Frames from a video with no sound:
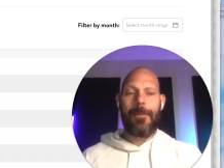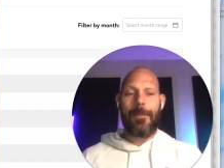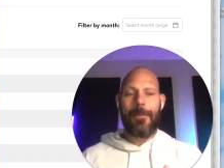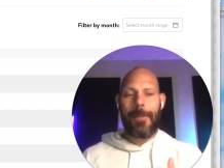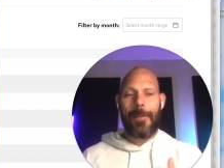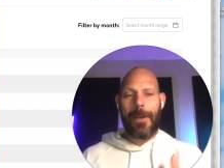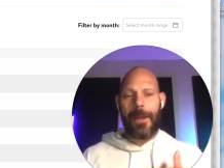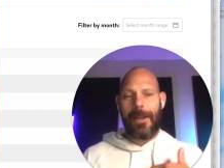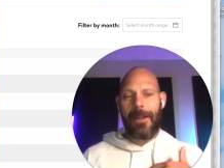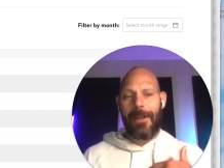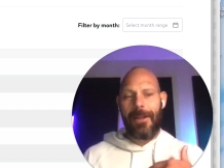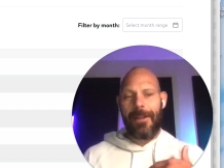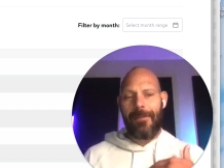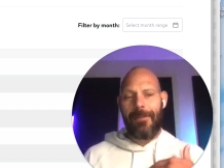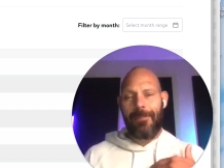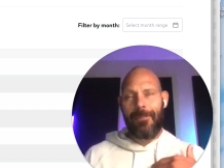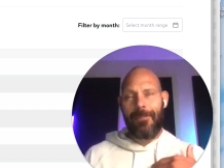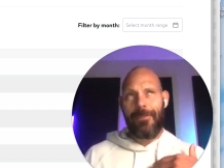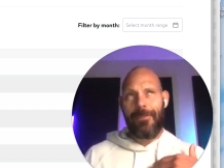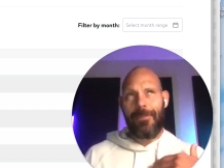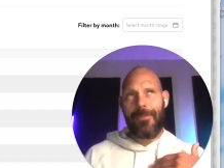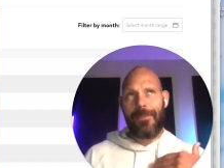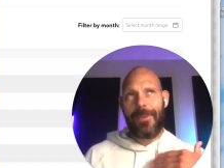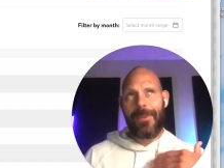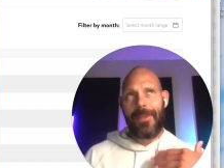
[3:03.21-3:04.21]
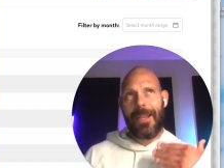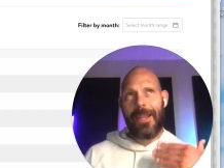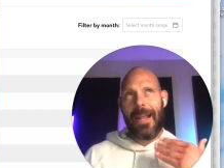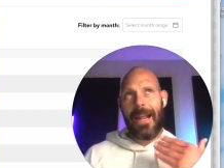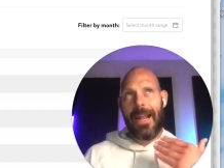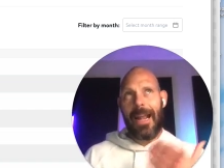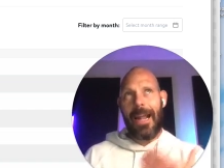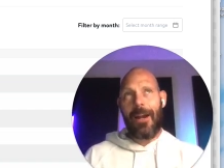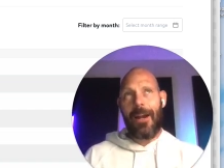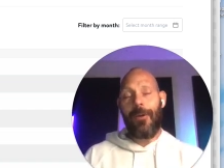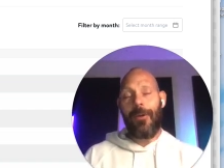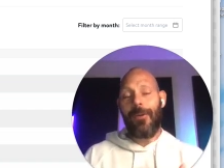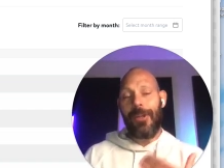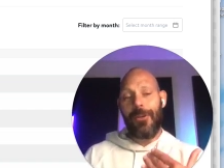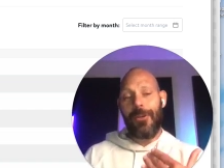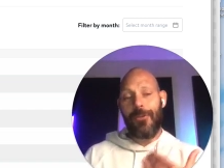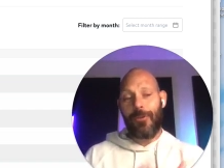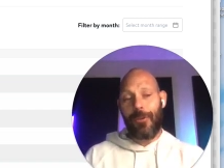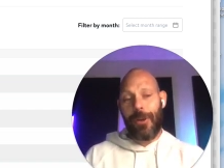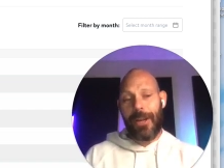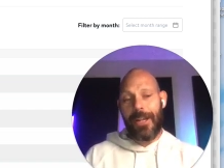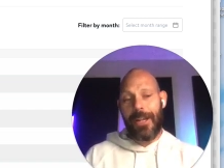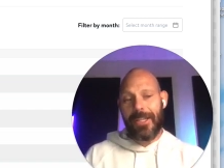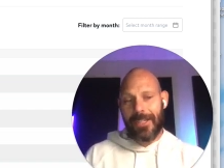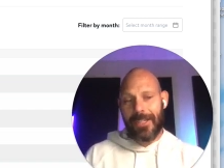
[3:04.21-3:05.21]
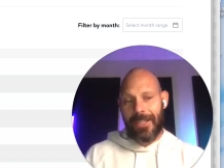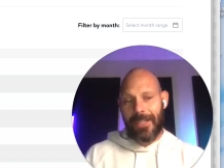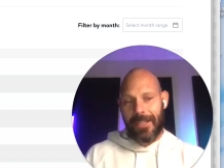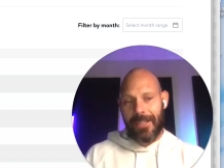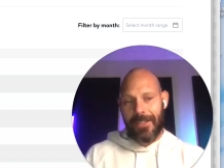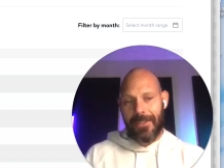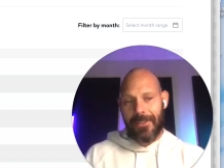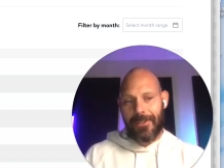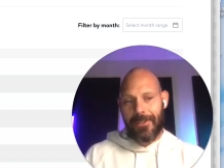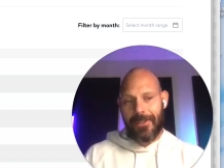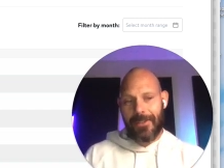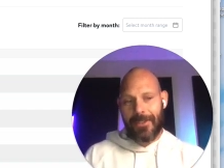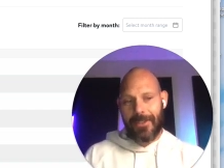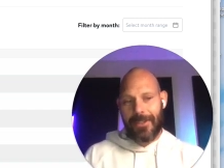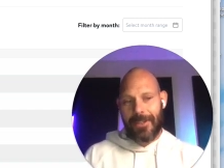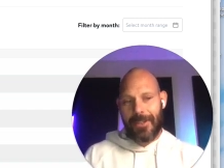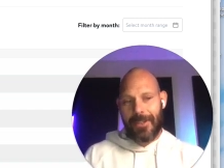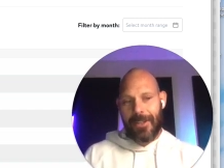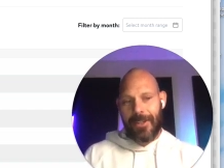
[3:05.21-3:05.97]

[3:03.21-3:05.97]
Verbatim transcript: my hourly rate is.